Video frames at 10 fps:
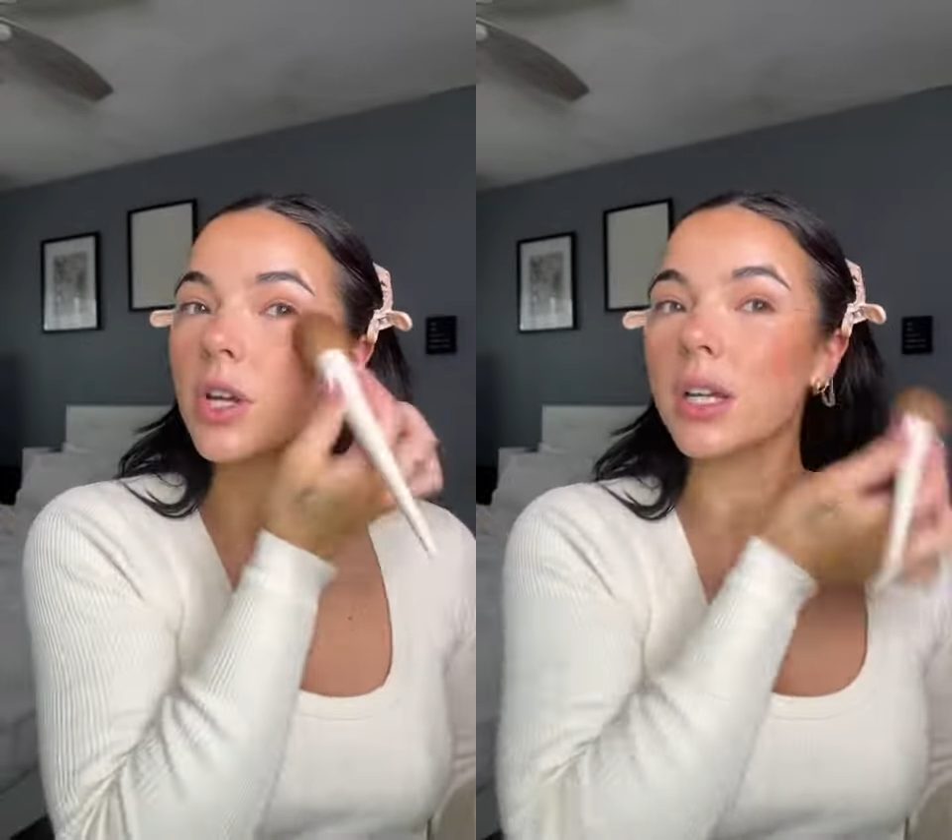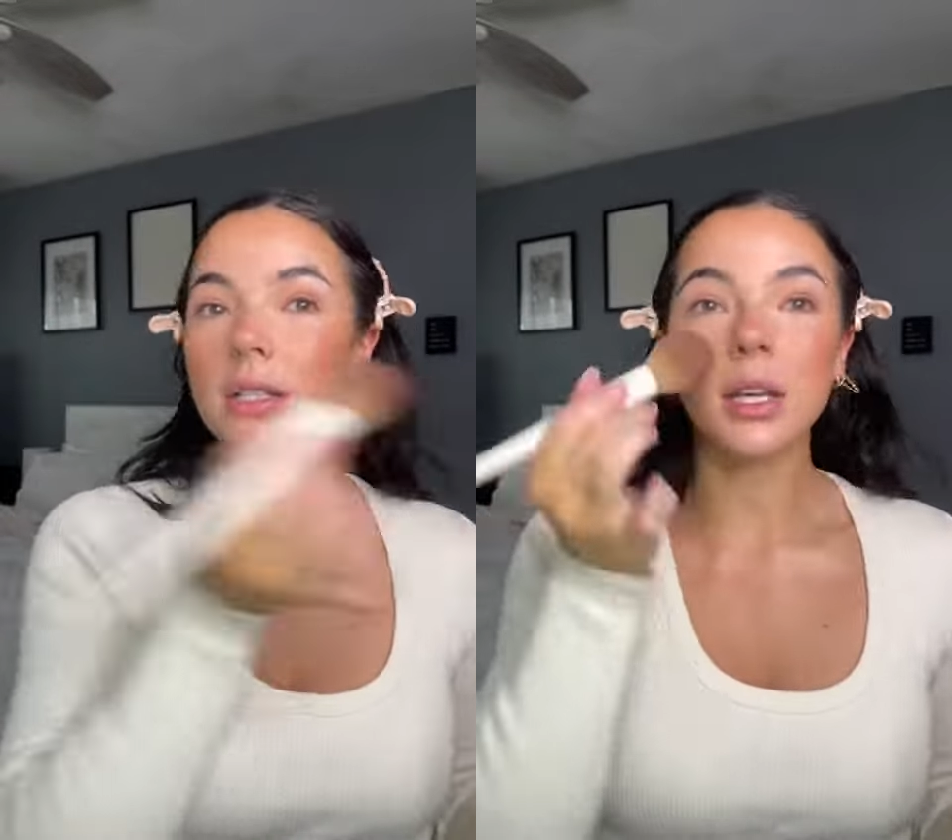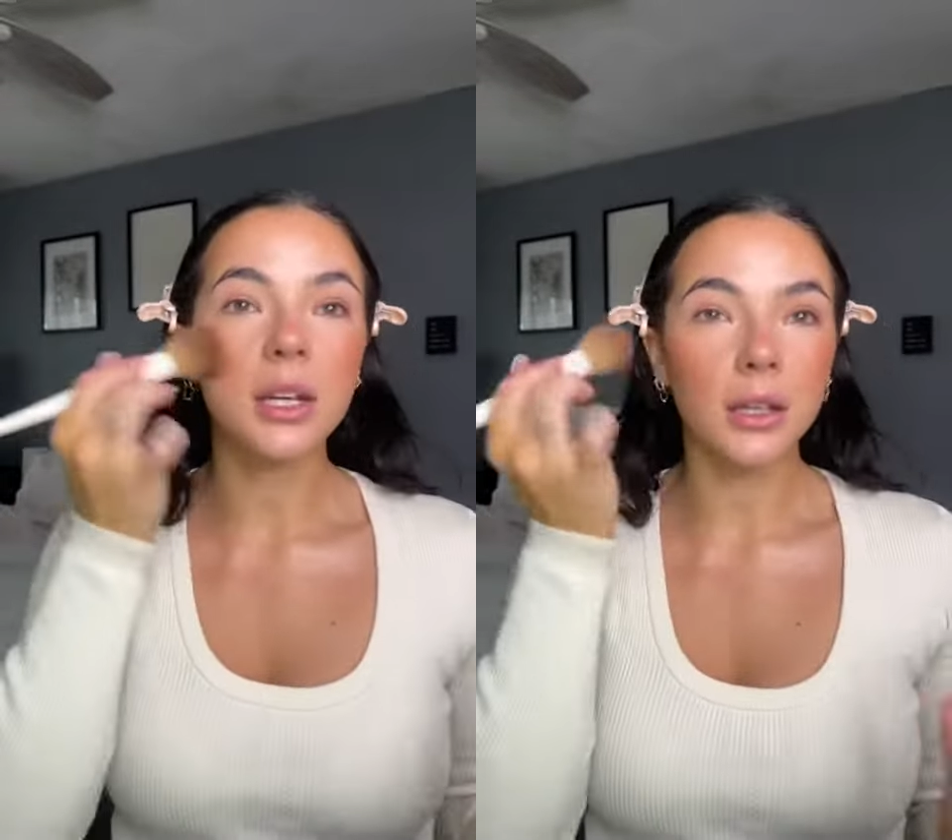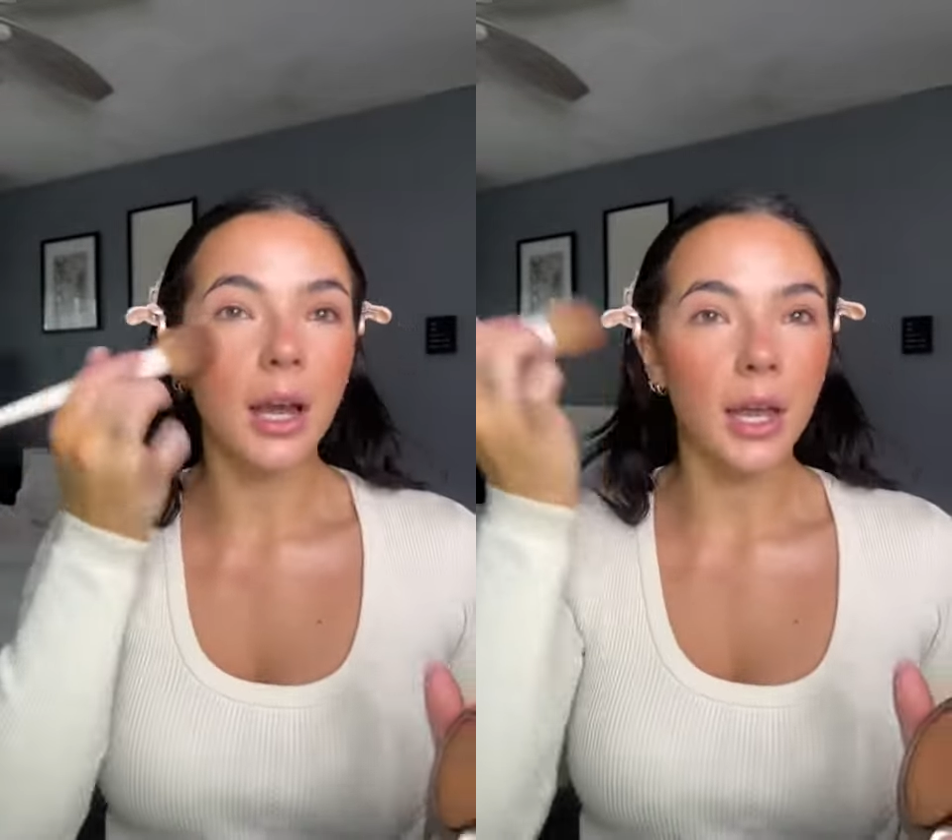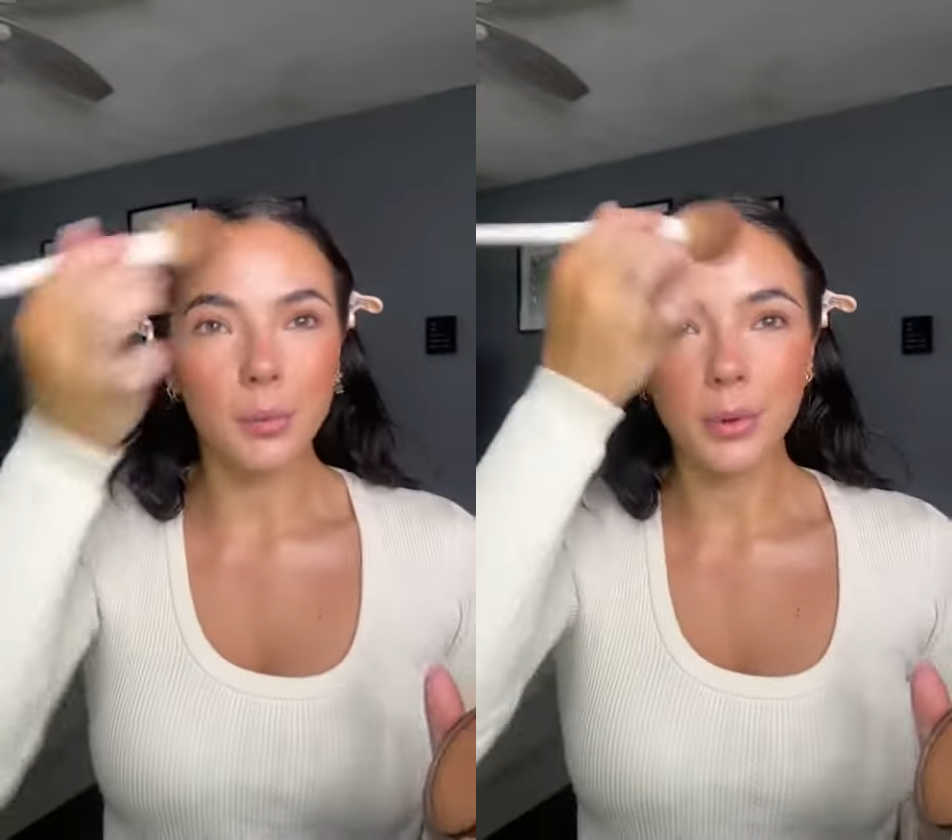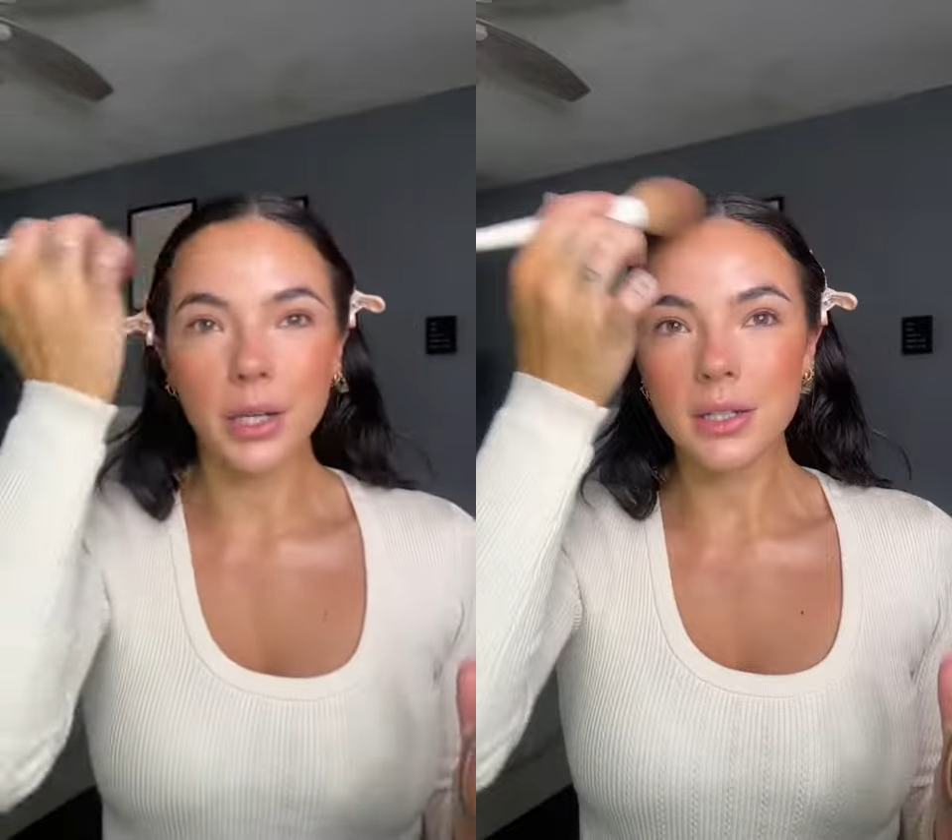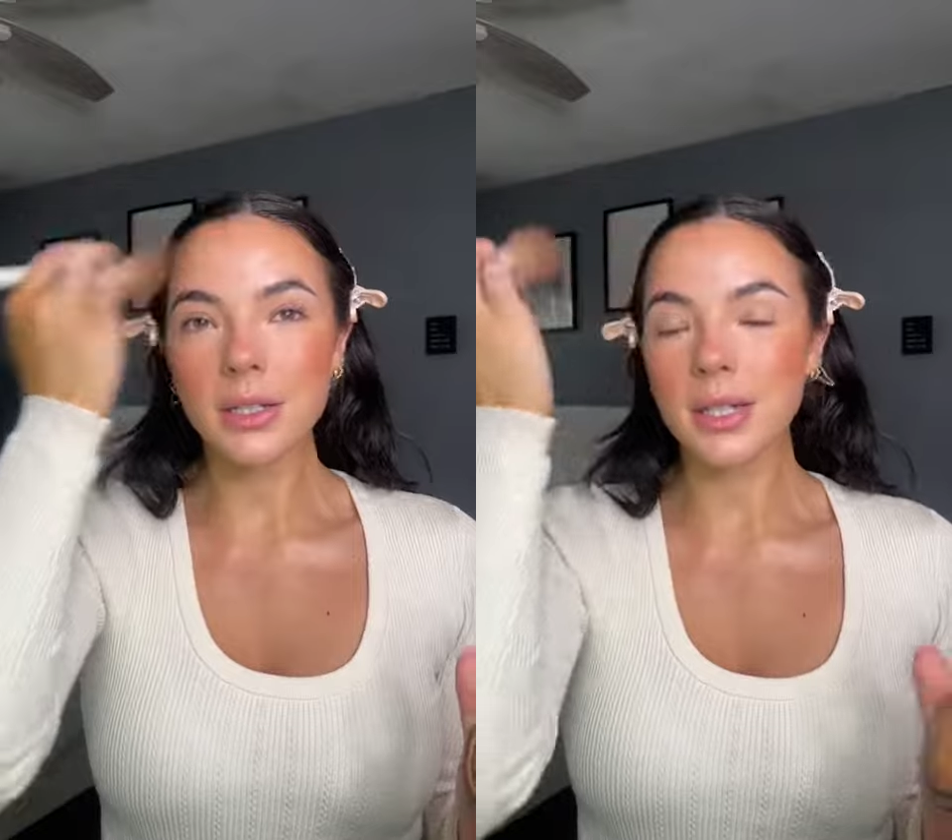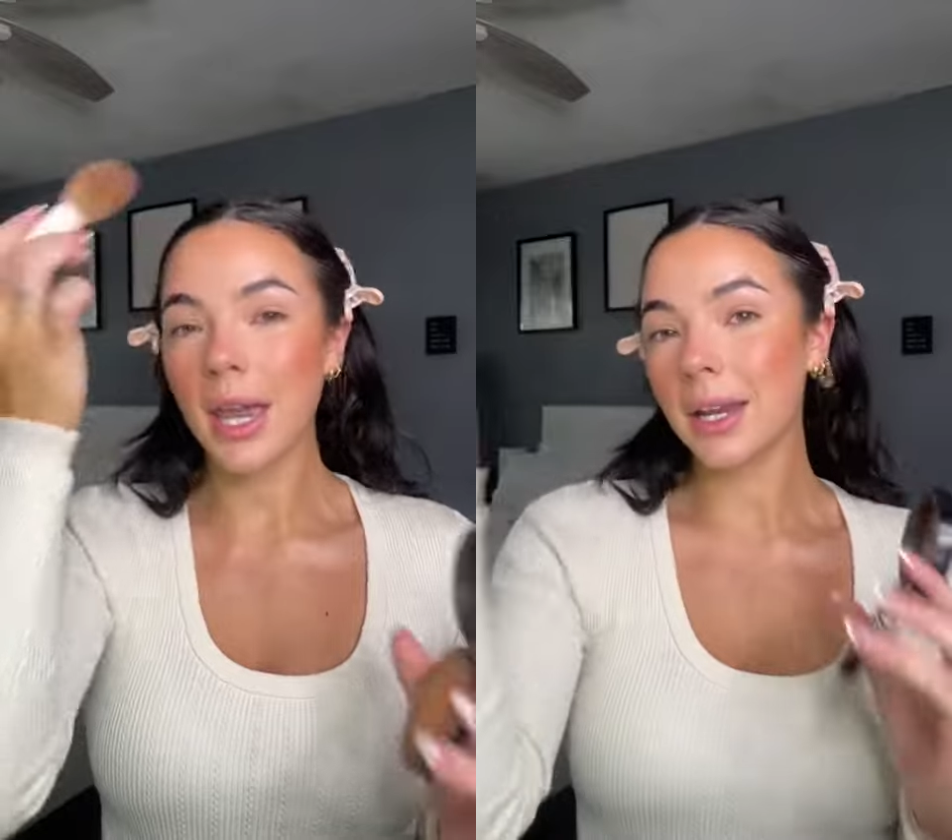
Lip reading: just hitting the high points